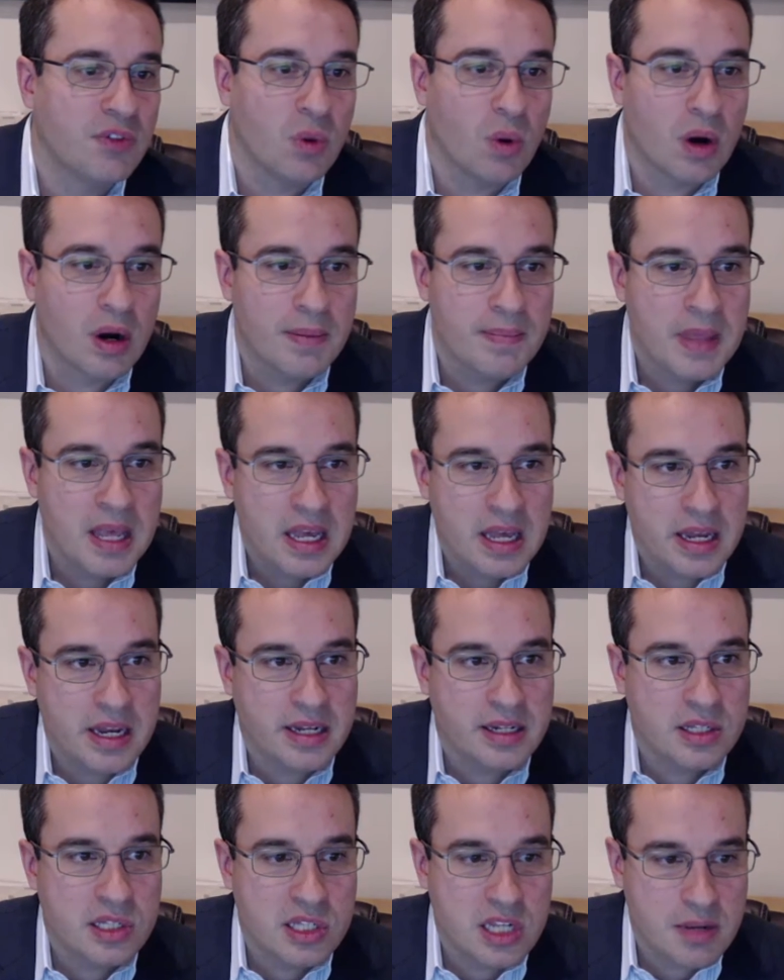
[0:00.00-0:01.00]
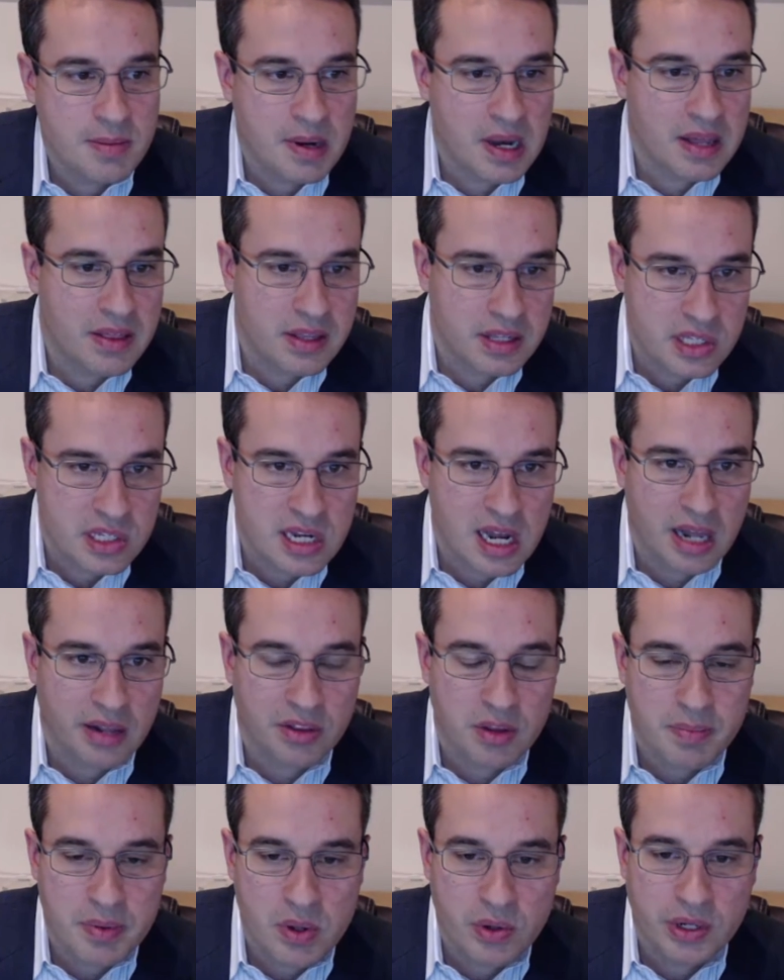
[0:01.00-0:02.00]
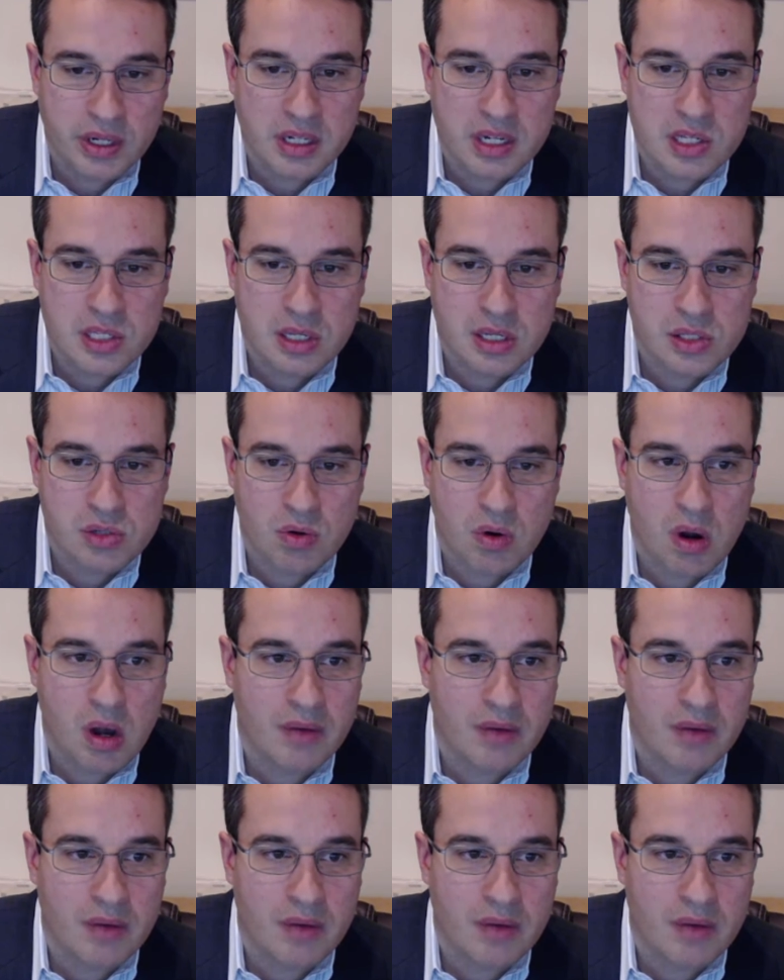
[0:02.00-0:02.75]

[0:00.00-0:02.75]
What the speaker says: floor. And you can see by the style of the building, these things are